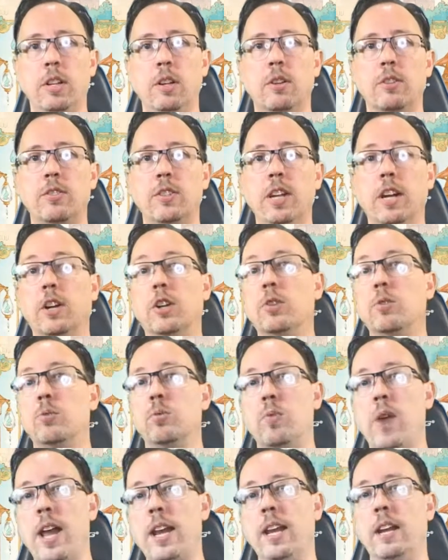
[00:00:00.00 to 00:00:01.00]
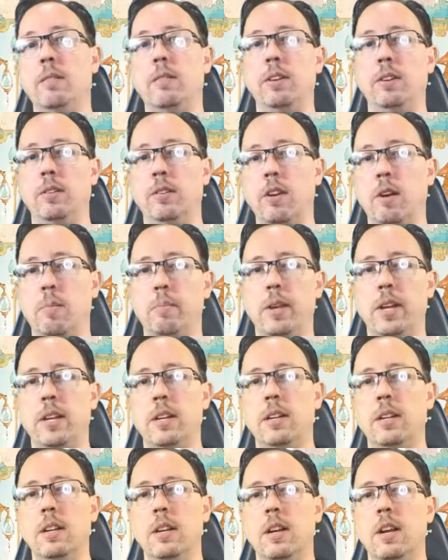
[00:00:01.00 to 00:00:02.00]
you'll see a credit when you come
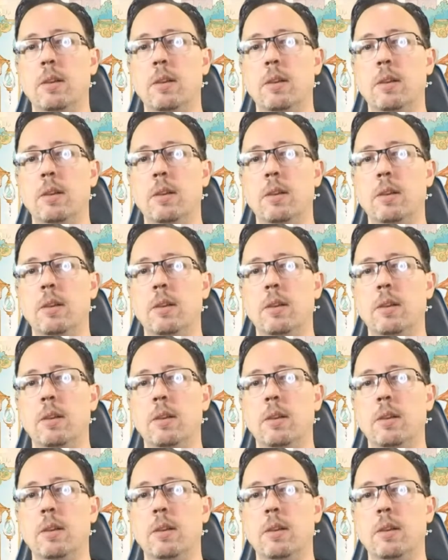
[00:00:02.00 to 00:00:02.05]
in.